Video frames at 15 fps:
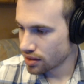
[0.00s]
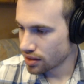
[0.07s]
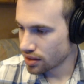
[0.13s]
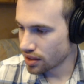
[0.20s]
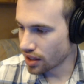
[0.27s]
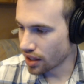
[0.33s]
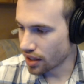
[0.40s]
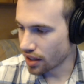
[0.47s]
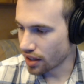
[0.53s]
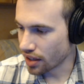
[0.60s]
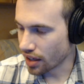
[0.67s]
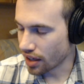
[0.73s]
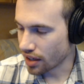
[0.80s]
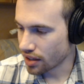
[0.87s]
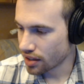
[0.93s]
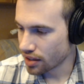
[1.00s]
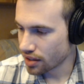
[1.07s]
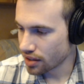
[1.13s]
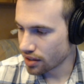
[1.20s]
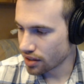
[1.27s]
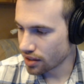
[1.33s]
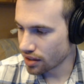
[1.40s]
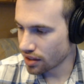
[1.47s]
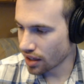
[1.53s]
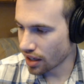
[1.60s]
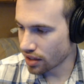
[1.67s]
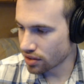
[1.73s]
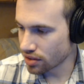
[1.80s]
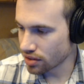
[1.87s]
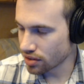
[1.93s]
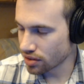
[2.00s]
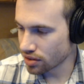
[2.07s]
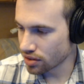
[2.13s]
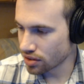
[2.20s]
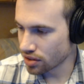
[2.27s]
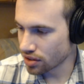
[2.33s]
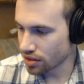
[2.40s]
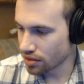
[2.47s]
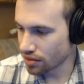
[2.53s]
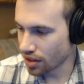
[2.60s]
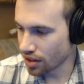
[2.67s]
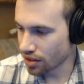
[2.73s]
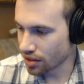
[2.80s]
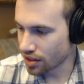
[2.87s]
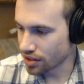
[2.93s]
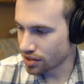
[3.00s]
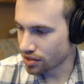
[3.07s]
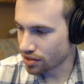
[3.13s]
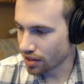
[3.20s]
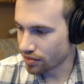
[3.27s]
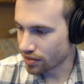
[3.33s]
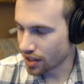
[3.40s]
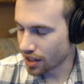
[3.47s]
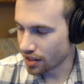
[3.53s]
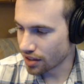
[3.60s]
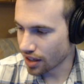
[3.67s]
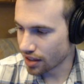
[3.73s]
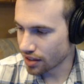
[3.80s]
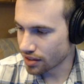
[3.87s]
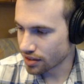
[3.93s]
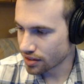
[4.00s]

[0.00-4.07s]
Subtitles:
Yeah, you're all good, Scruffinator.